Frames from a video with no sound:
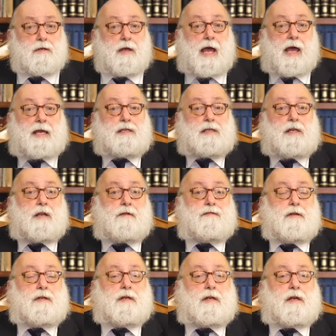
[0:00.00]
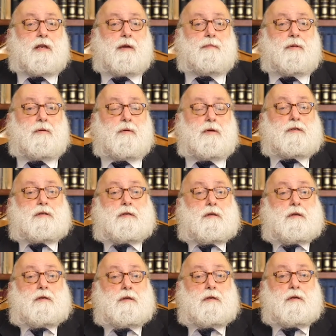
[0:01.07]
Ask the Friedrich Rebbe, what's
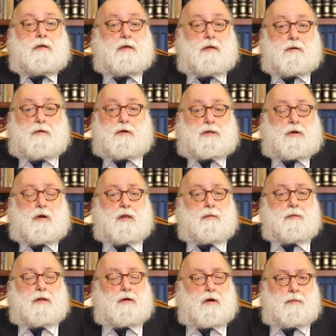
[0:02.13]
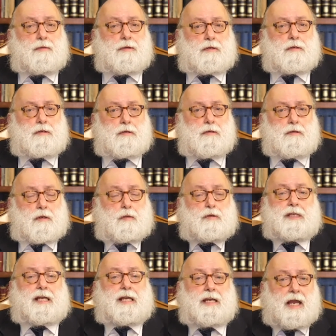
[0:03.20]
Kol HaMelchamos?
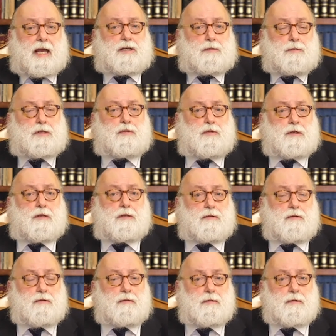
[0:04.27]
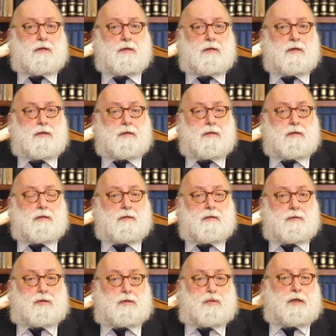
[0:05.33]
What's the connection between the two?
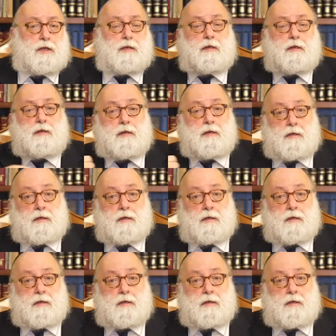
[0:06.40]
Between